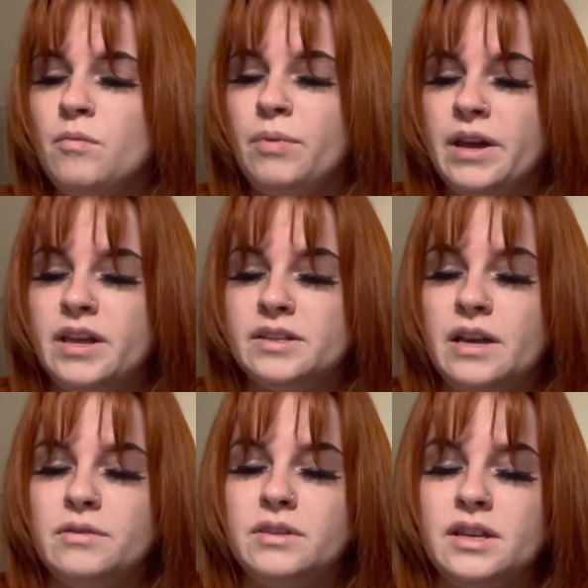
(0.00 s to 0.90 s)
But
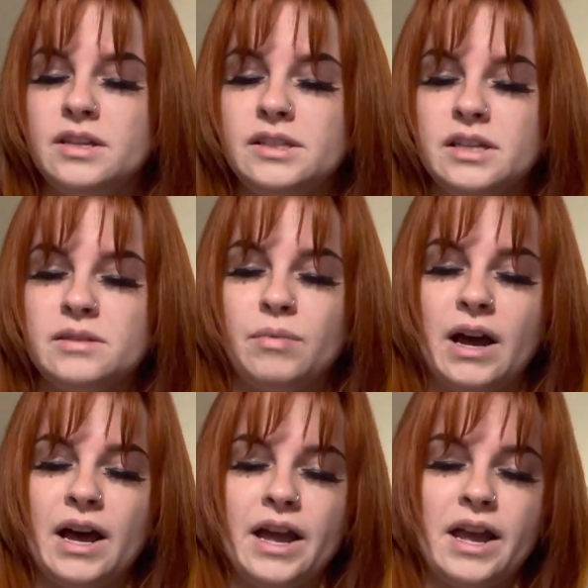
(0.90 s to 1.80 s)
so this is
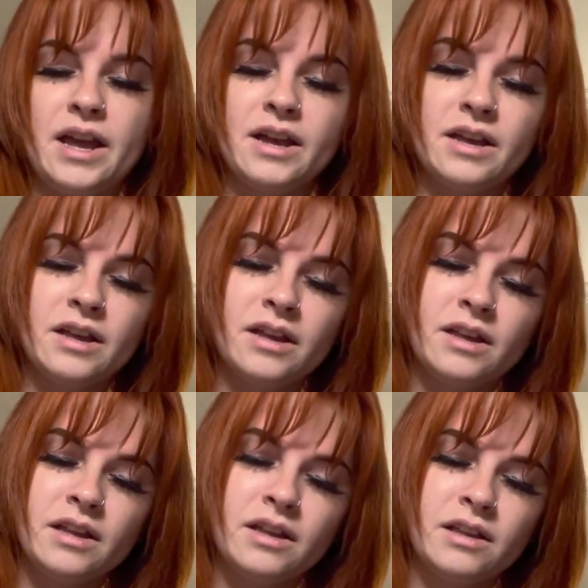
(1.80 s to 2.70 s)
by,
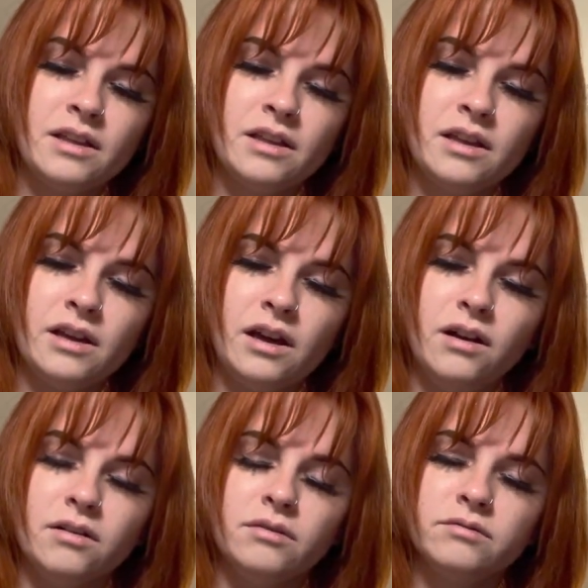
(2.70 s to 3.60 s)

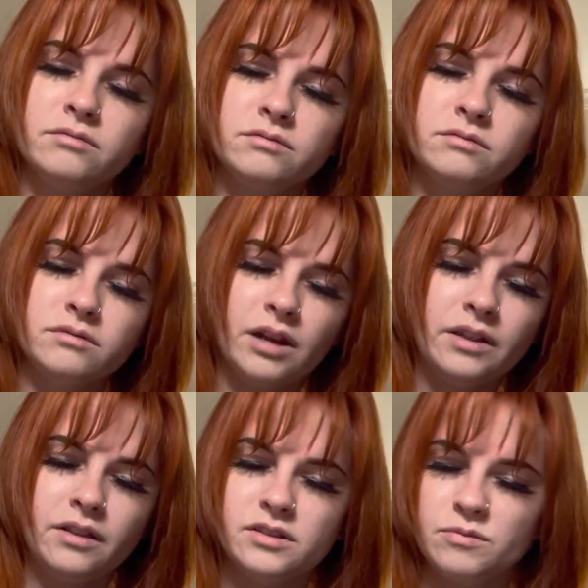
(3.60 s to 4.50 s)
oh, I
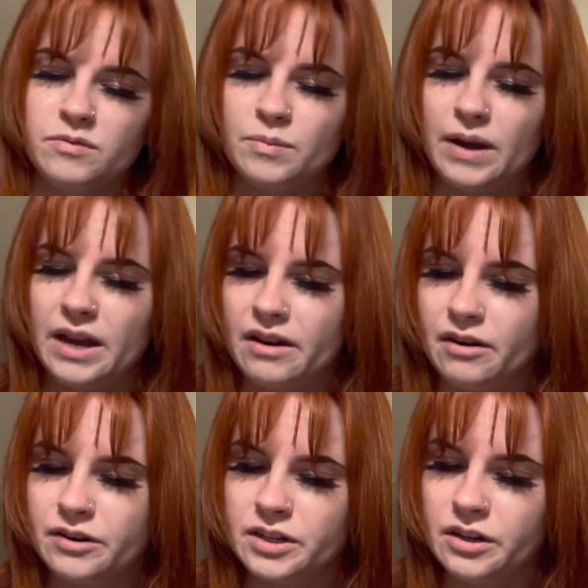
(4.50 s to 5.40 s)
thought this was by
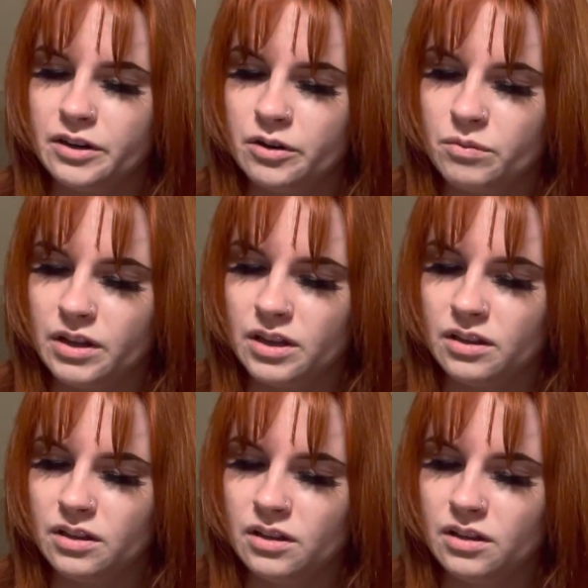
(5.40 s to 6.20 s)
Artero, but